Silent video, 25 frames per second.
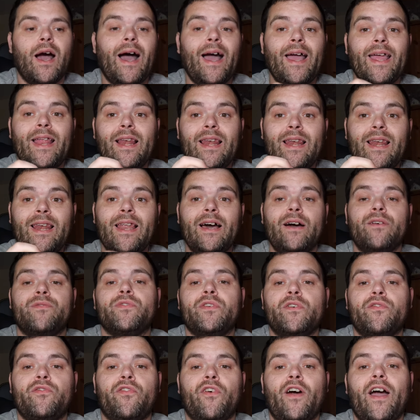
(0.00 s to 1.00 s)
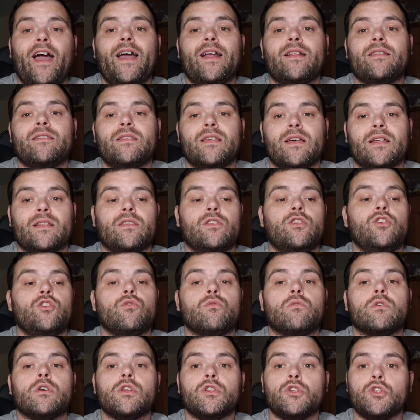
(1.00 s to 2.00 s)
I love the fact that
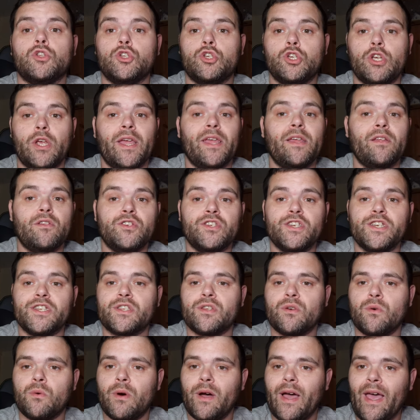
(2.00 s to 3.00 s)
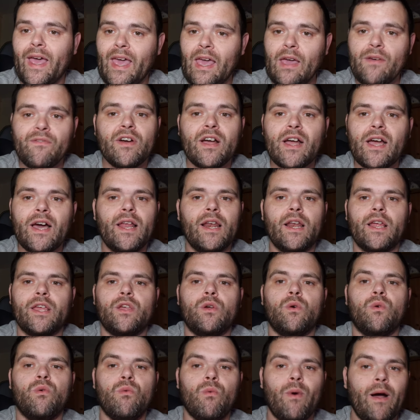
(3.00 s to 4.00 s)
you can change it to whatever color
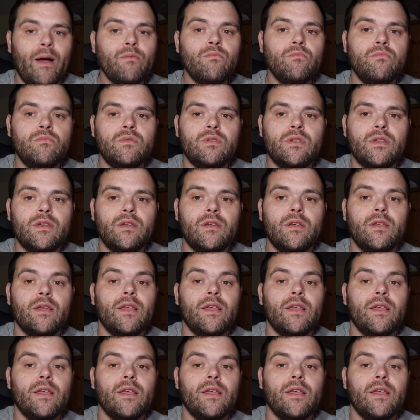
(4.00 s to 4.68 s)
you want.